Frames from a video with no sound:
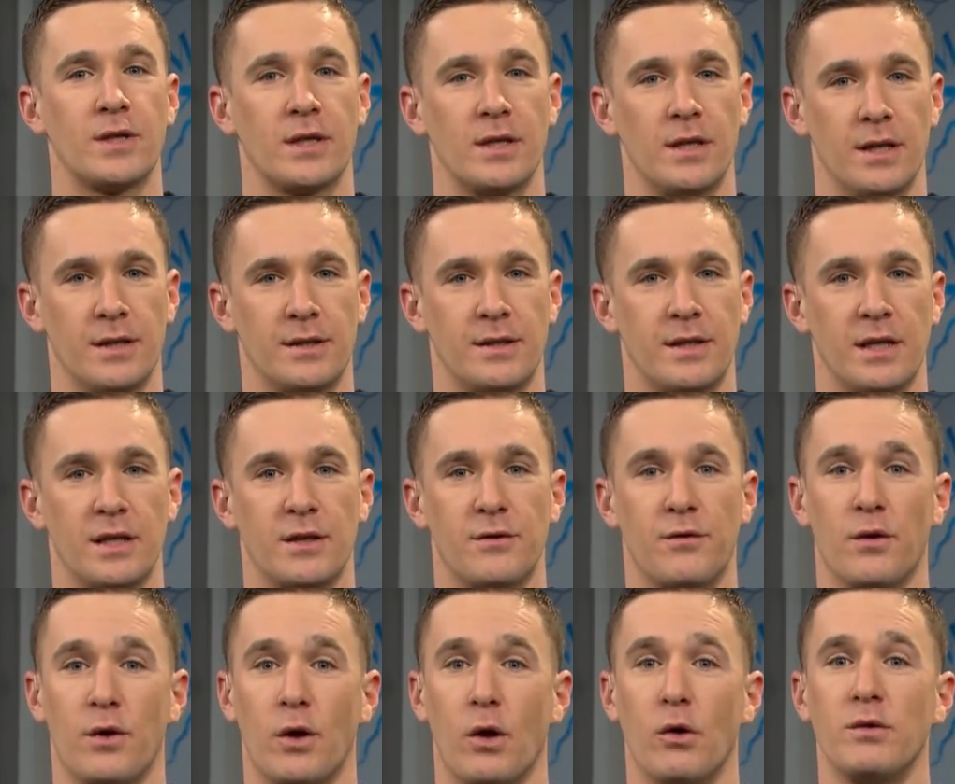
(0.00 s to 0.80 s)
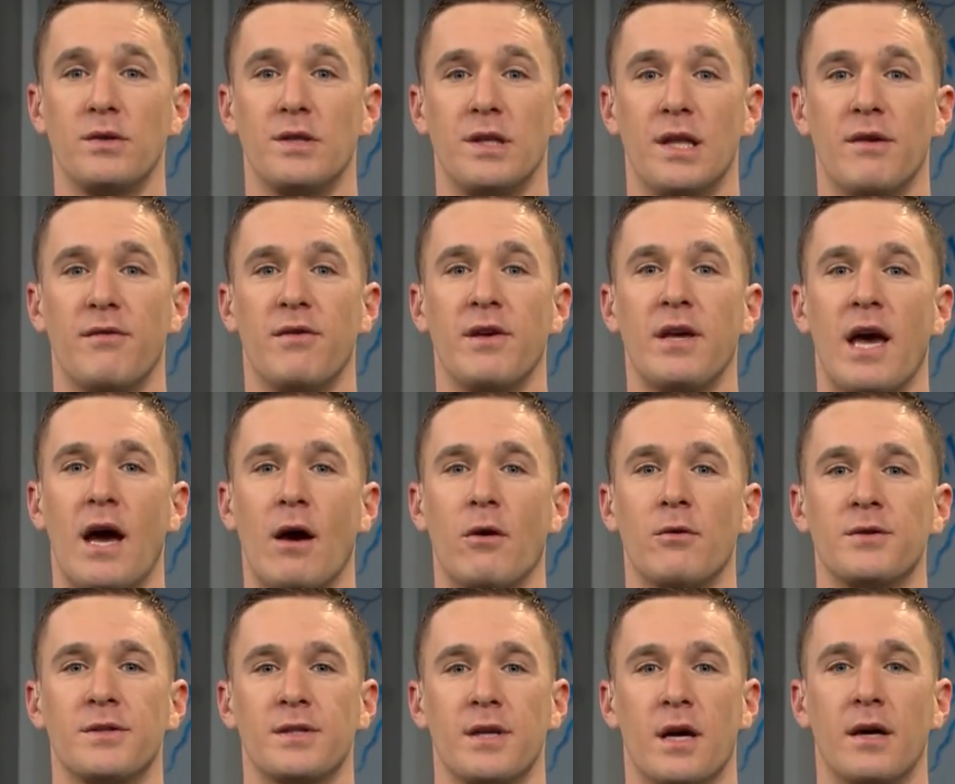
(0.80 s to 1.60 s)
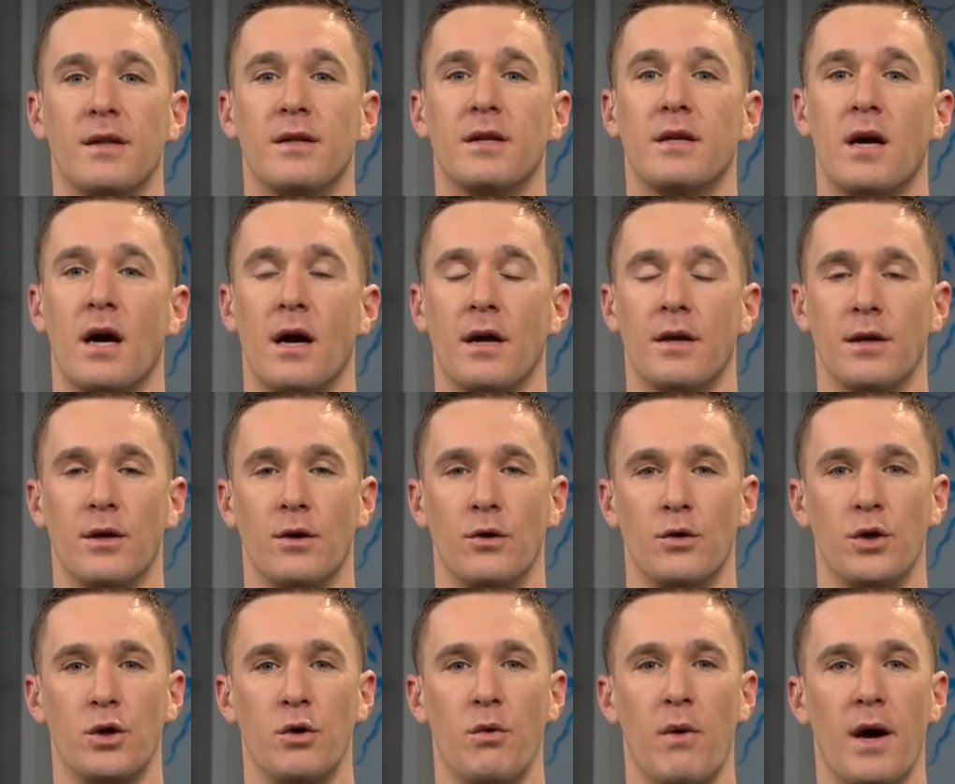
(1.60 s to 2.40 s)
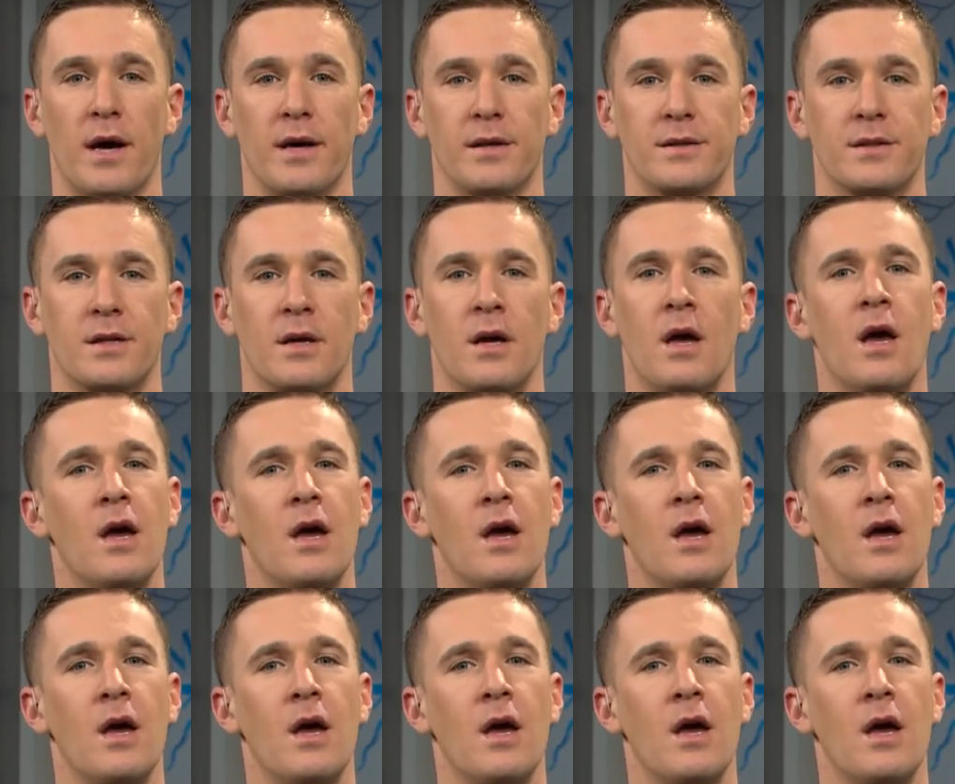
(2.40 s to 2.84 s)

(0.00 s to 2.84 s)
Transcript: listings for those living outside the continental U.S.